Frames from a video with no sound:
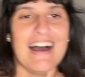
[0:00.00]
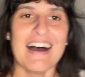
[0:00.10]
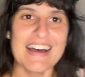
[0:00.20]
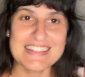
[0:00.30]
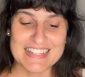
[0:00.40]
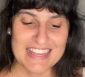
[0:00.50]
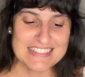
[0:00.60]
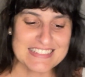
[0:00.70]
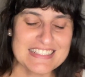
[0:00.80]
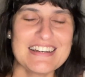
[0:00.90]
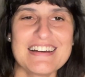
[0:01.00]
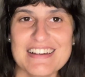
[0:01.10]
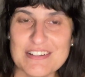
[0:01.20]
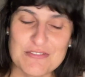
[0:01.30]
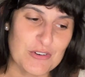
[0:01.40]
And then
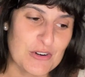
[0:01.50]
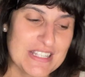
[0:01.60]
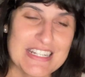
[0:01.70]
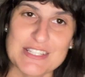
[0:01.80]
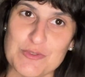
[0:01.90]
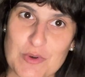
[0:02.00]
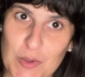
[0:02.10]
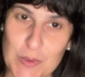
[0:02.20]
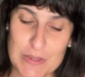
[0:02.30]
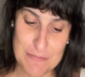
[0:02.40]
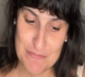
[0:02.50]
for the next roll,